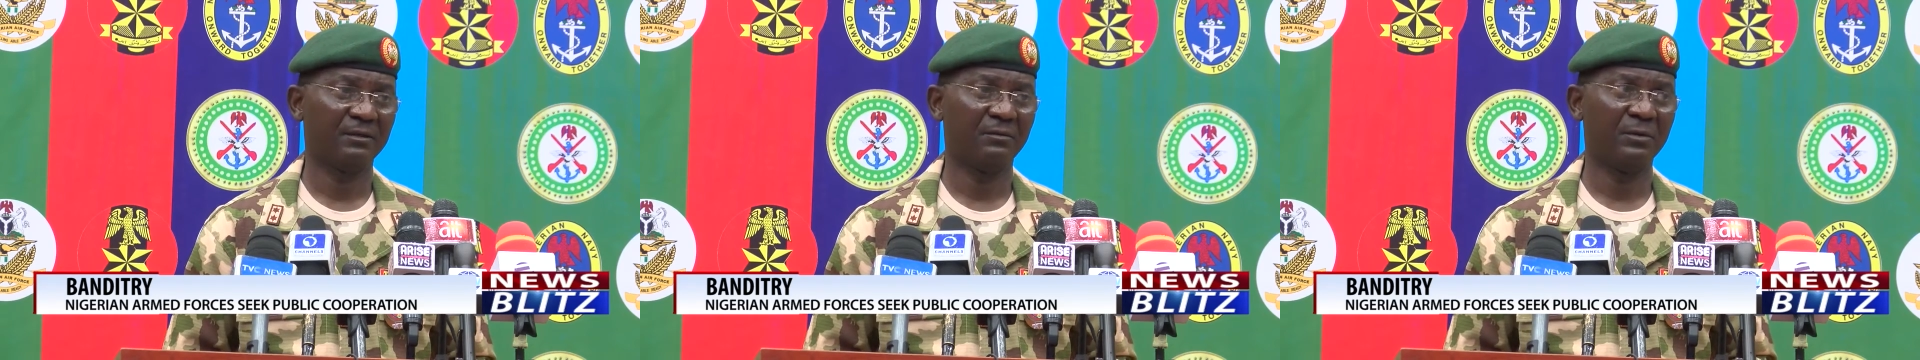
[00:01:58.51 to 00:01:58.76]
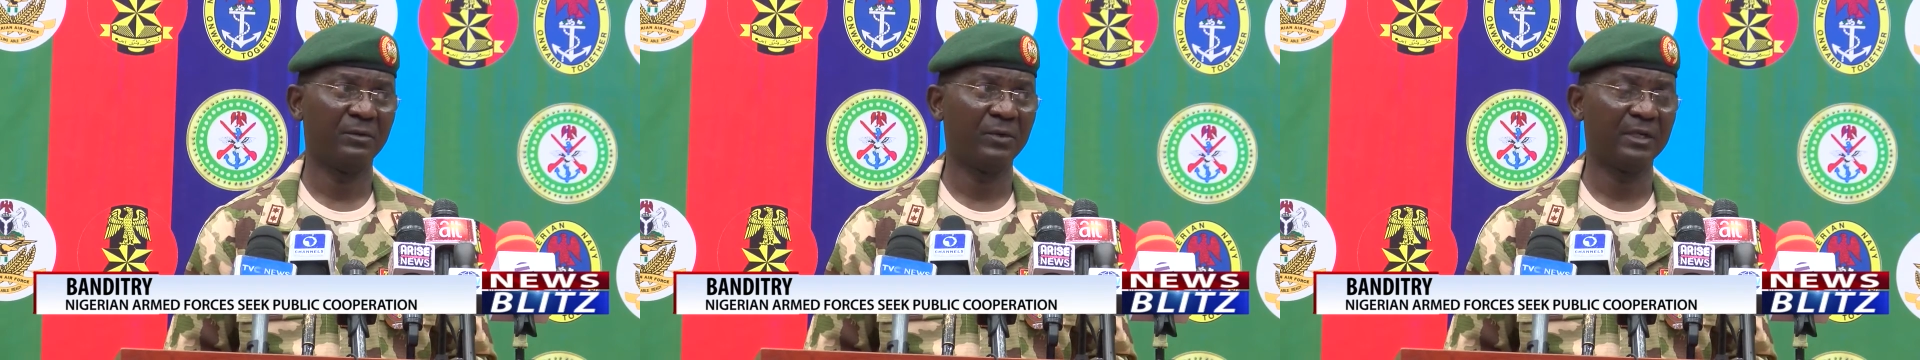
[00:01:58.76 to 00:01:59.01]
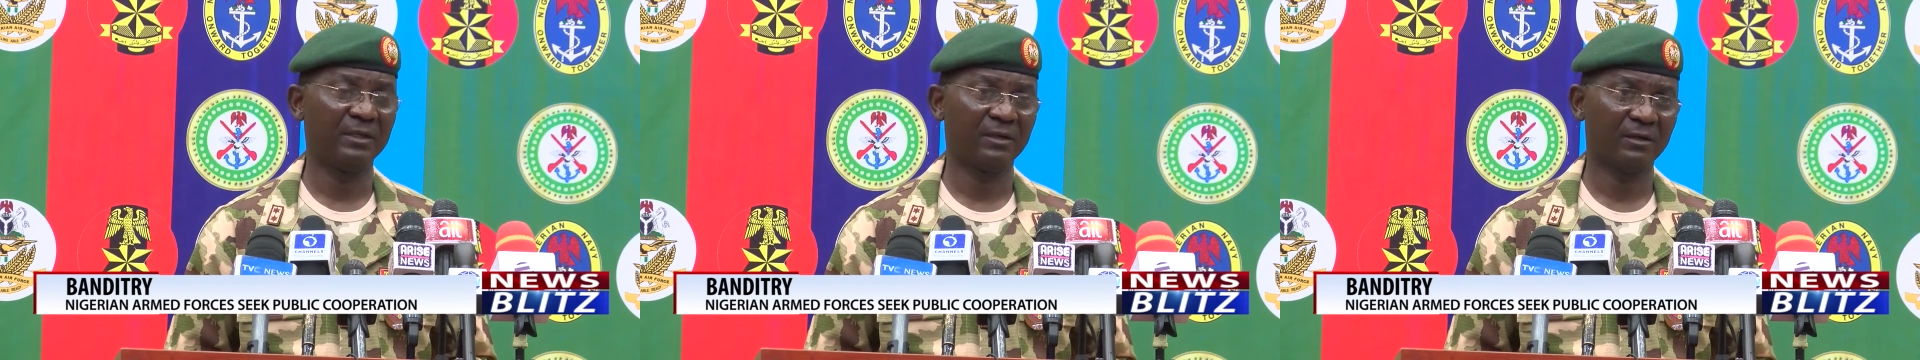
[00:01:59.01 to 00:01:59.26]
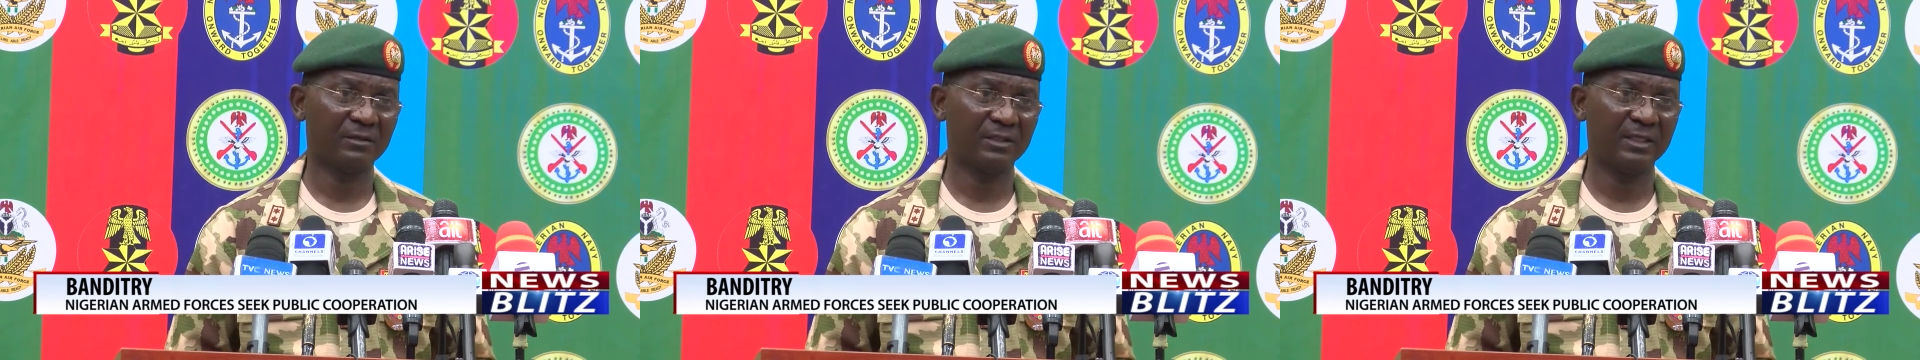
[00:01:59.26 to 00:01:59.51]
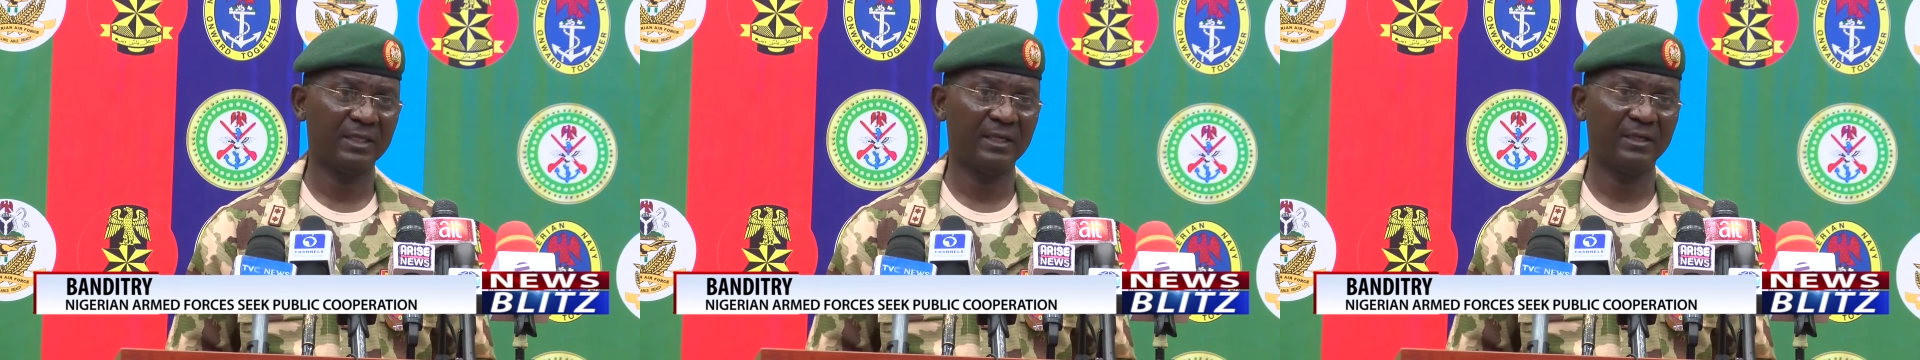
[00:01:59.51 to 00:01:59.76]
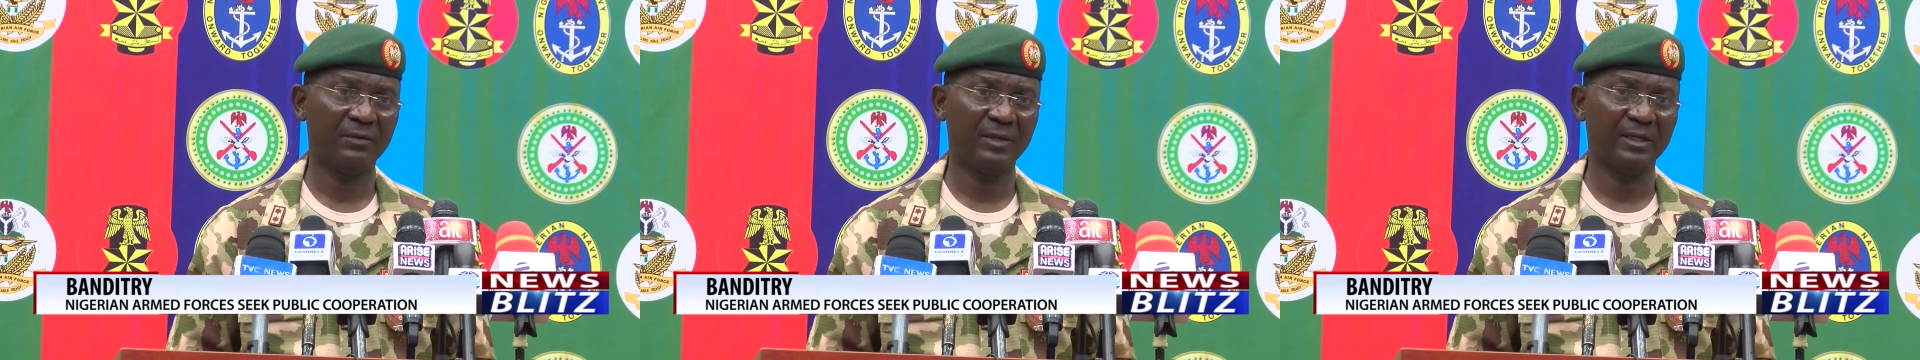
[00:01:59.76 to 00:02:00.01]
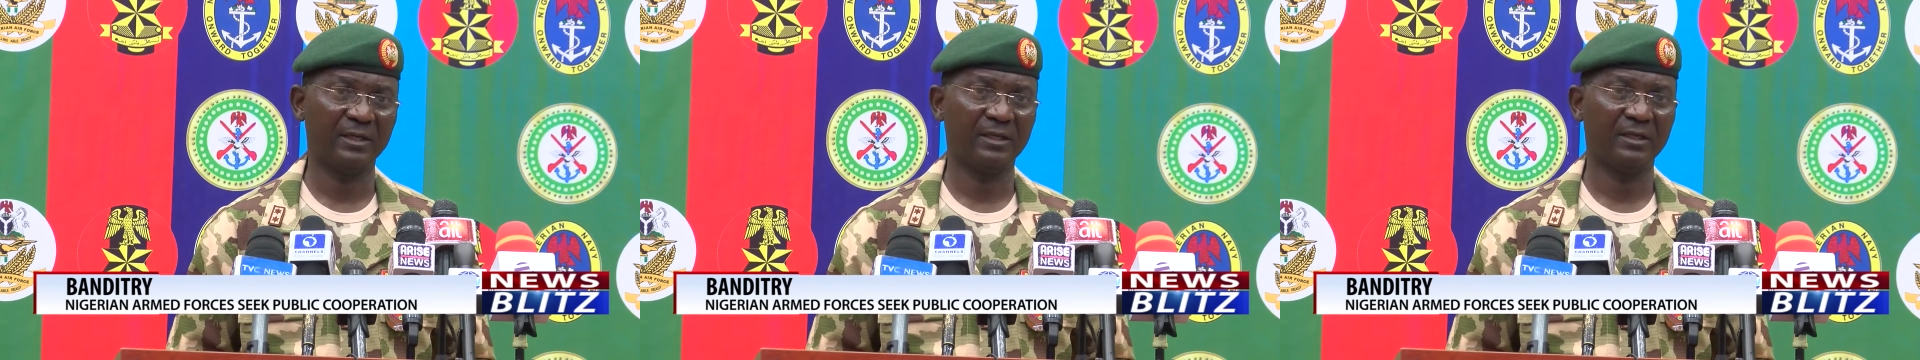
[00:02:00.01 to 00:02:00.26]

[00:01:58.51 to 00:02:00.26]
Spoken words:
We will not in any way